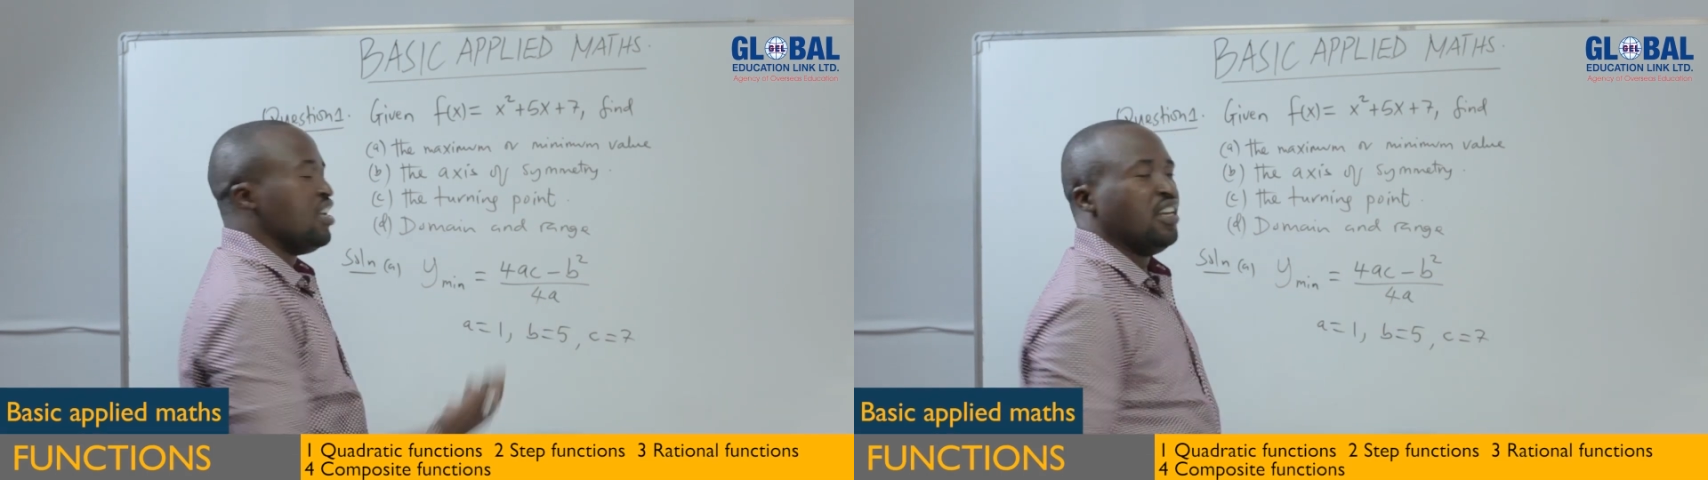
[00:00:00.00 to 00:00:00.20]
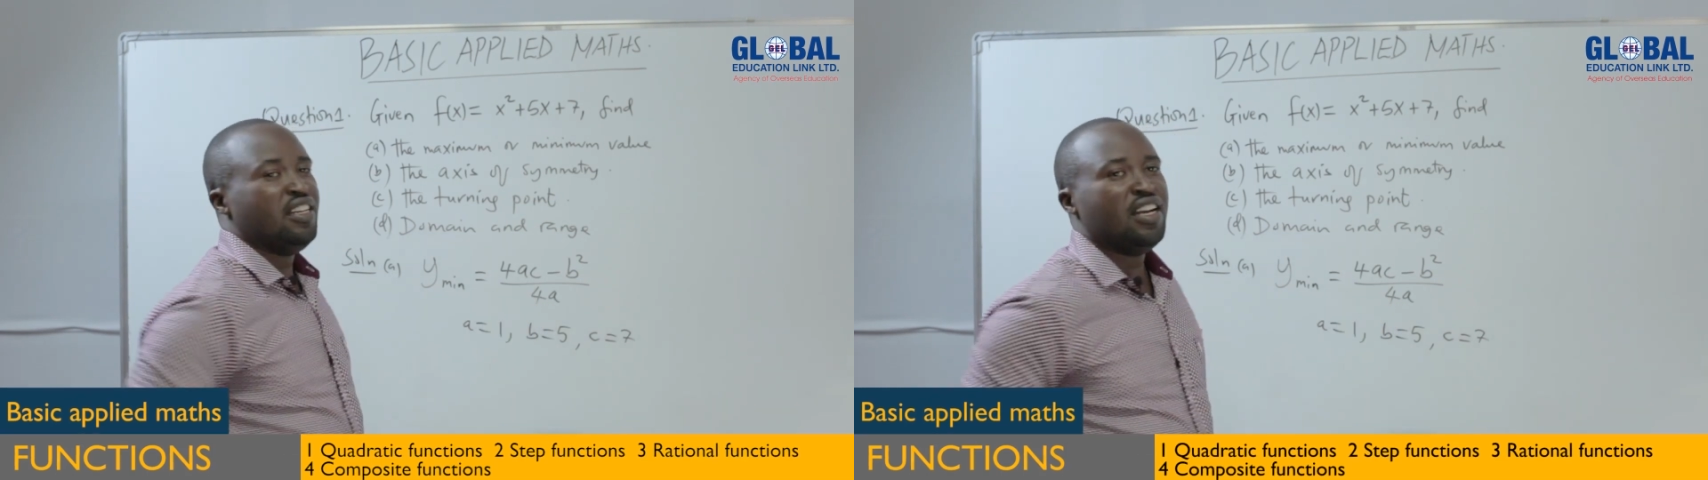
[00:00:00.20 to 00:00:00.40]

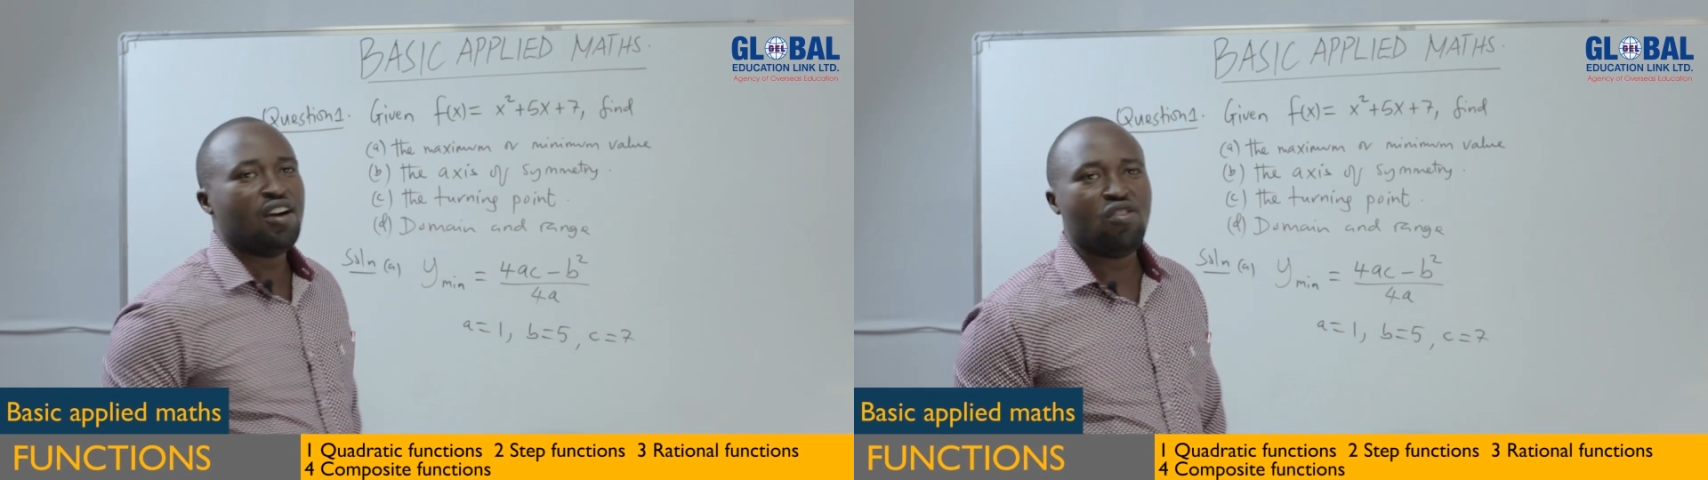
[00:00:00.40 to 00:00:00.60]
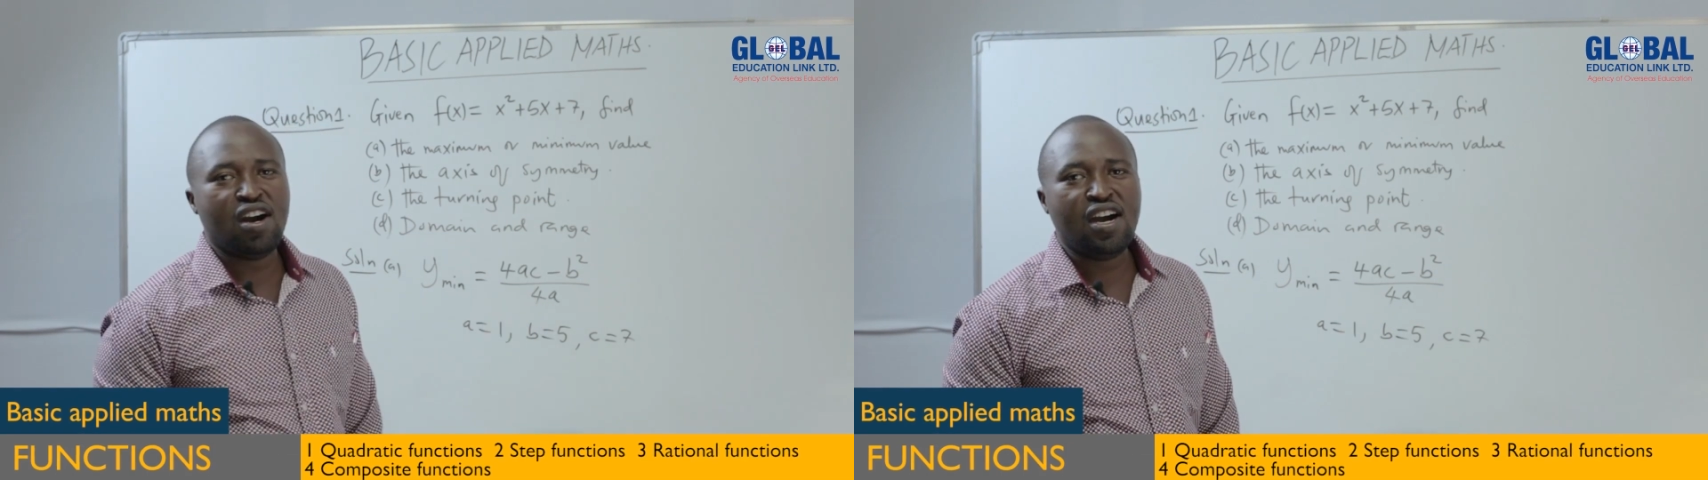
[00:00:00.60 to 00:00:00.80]
in
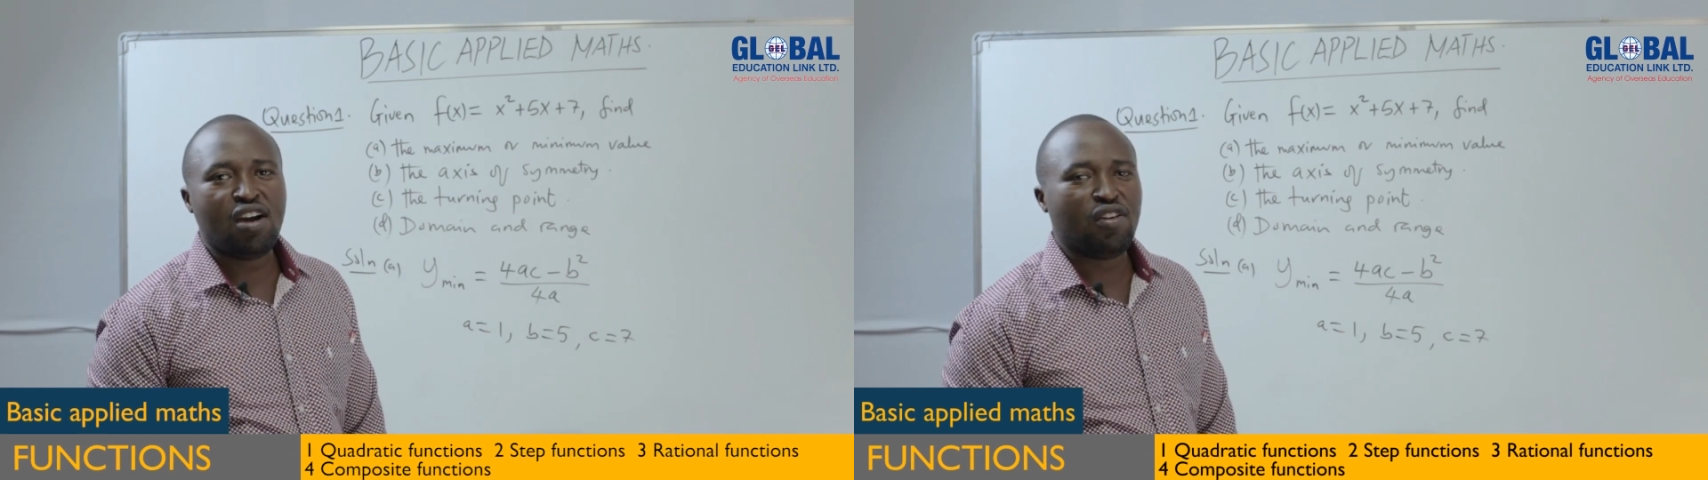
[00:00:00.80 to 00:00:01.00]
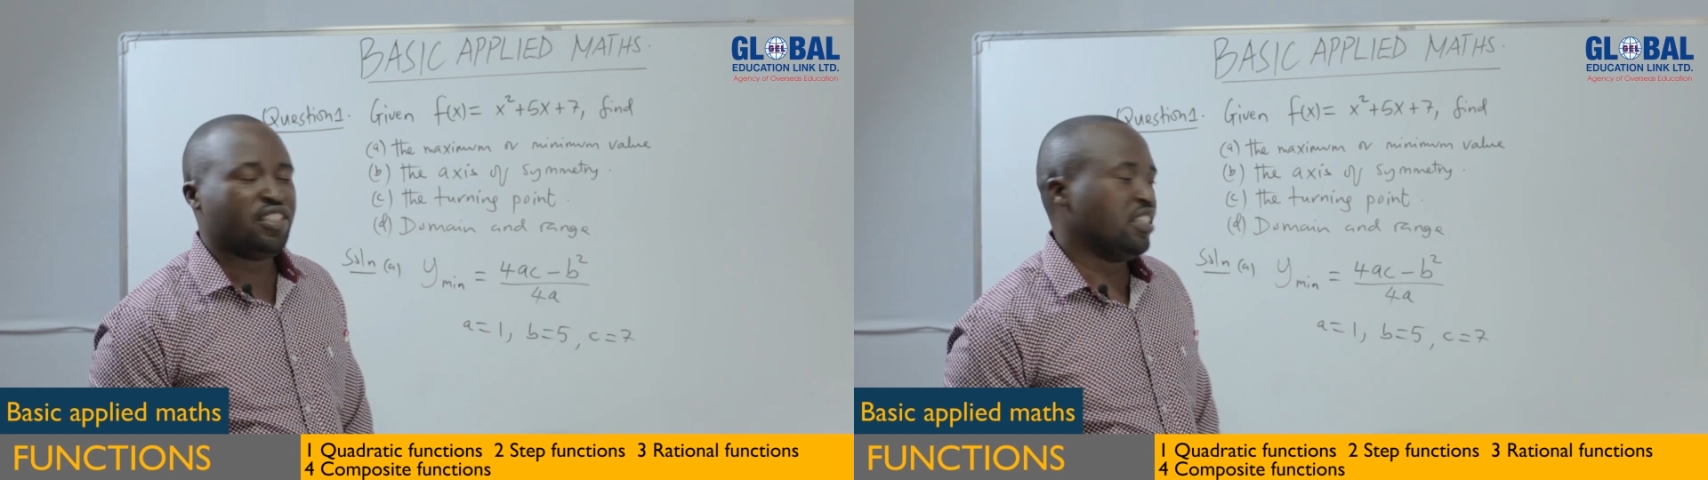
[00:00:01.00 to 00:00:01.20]

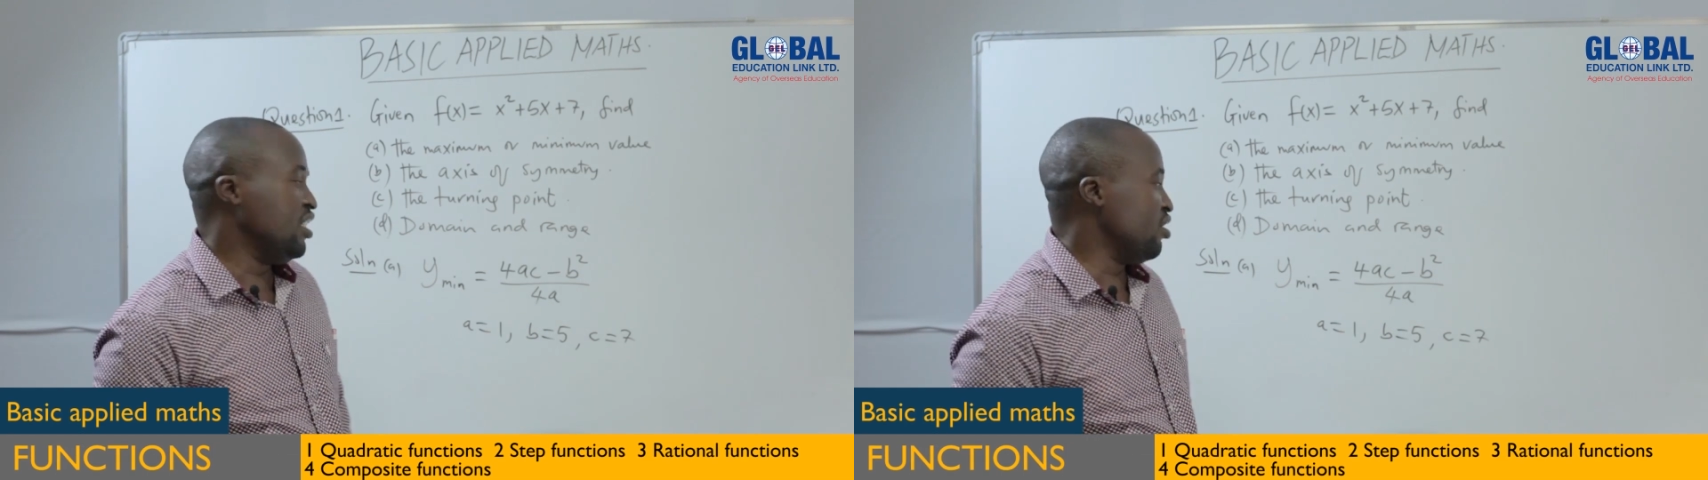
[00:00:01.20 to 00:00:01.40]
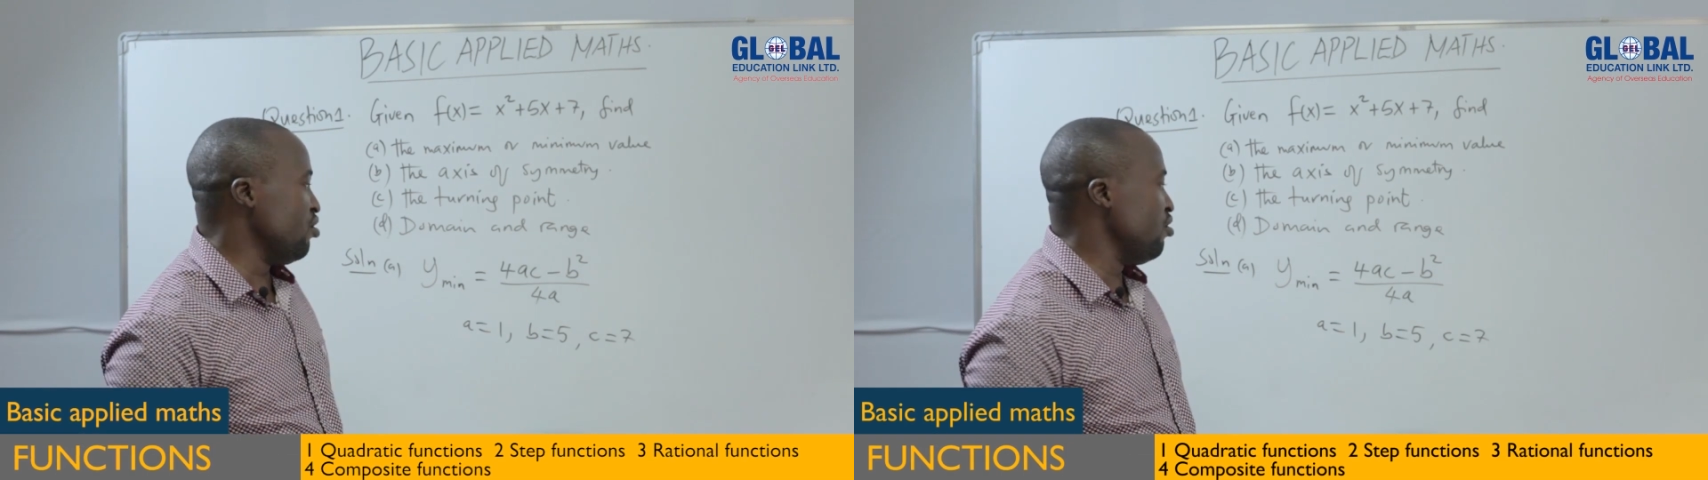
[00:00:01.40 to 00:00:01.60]
our
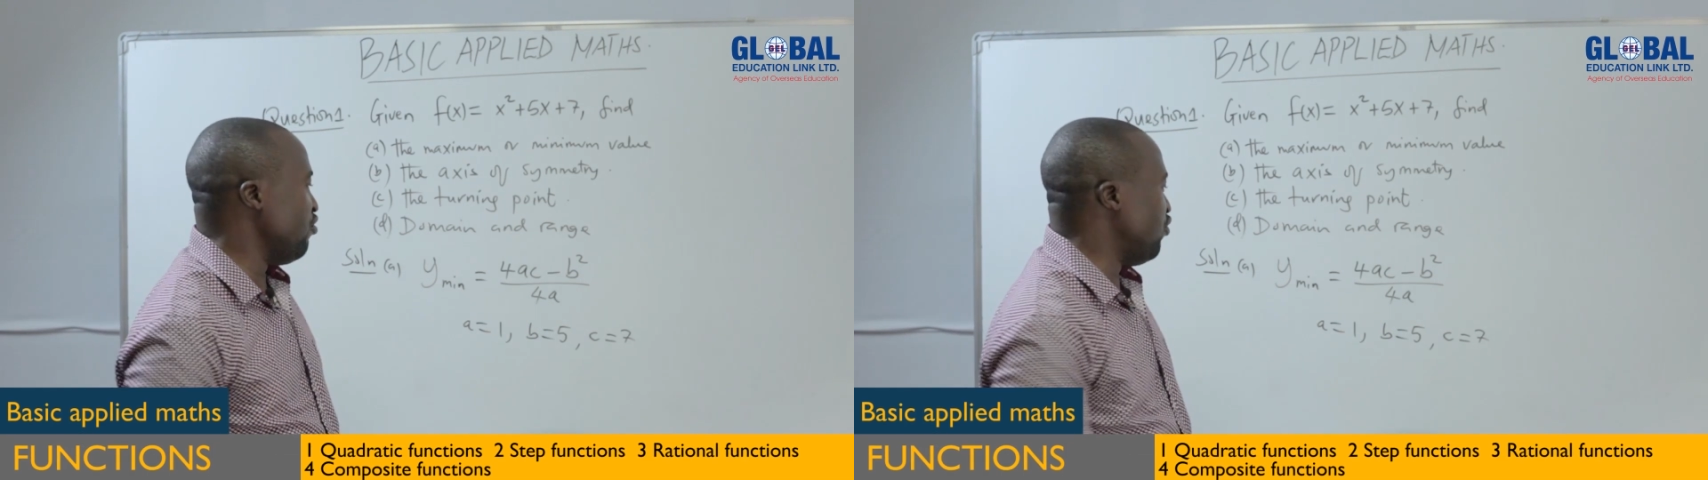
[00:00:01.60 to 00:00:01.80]
general